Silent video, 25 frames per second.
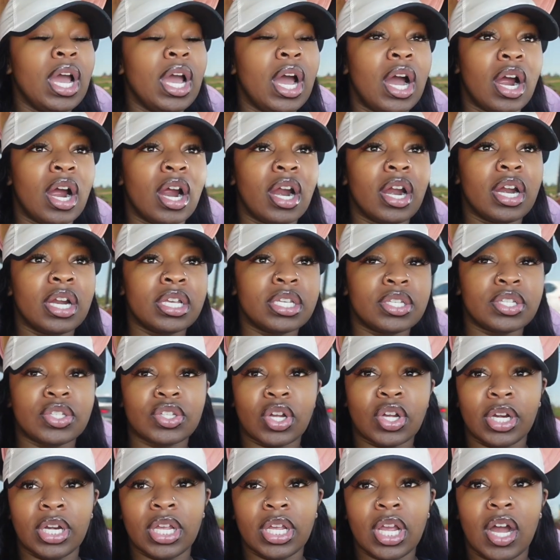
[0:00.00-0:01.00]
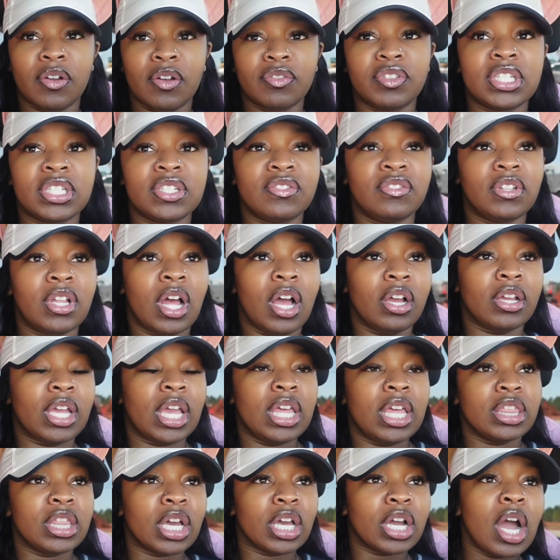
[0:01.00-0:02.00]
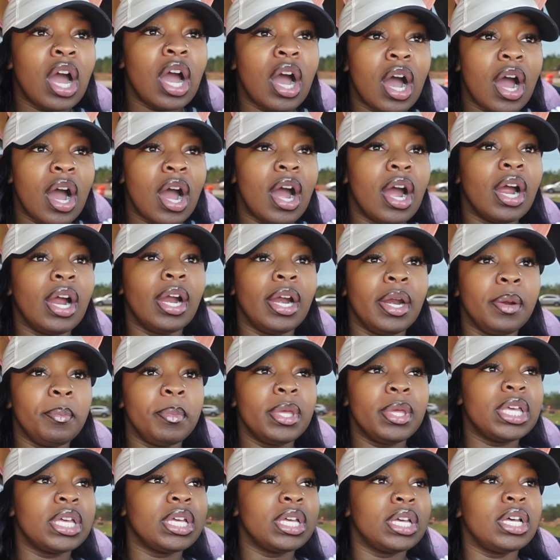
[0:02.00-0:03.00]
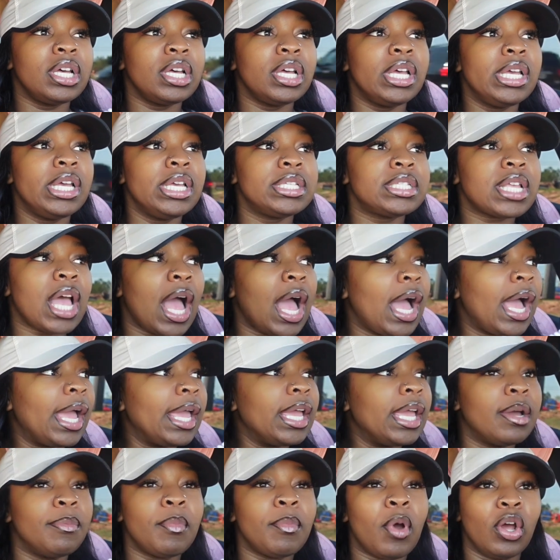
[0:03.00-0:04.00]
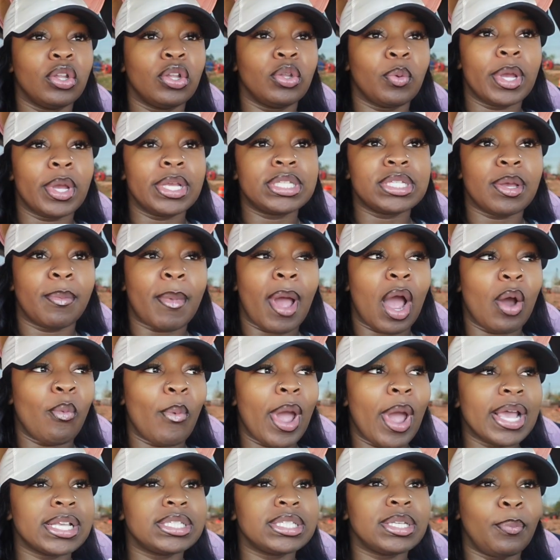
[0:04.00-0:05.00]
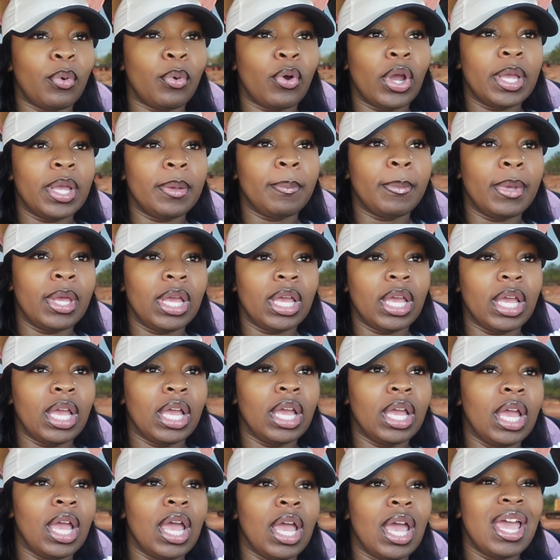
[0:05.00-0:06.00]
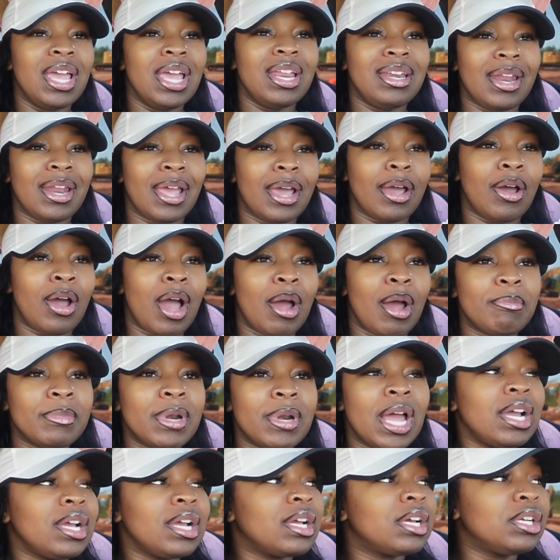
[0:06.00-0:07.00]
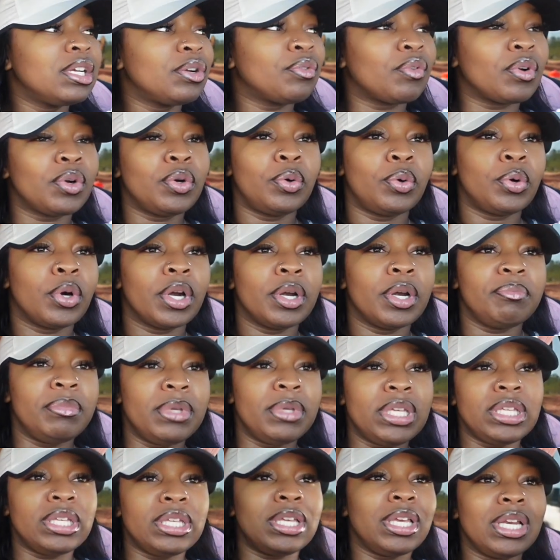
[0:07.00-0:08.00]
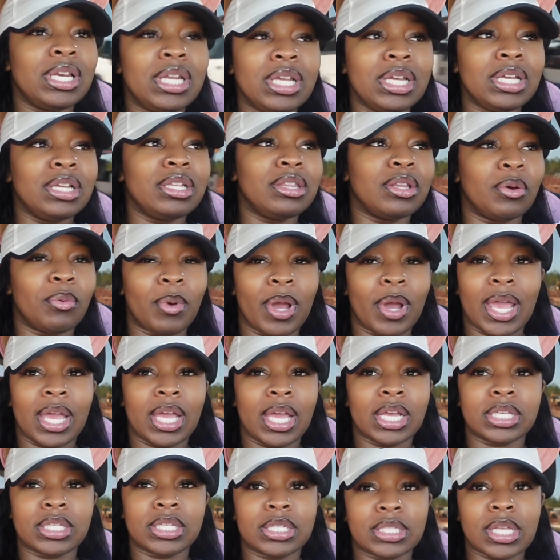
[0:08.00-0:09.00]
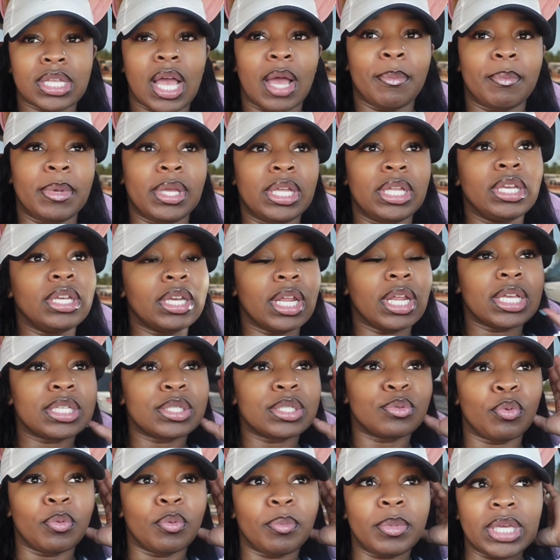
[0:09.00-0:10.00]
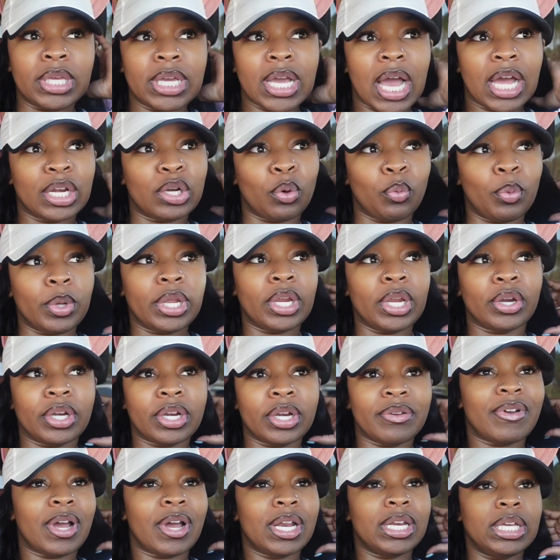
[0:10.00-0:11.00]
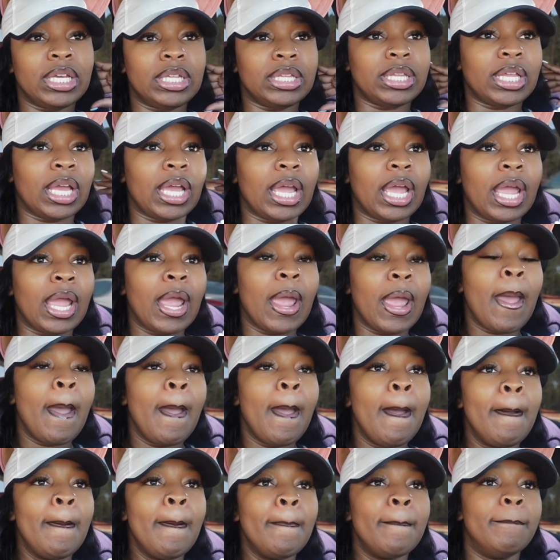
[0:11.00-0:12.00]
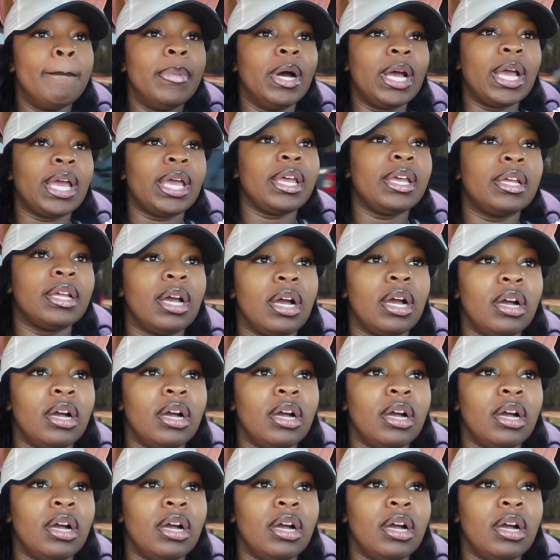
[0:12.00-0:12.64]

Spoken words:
are starting off this vlog in the car because I am all the way to my wax appointment. Now, I'm not going to record me getting the wax. I mean, that would be kind of weird if I did that. But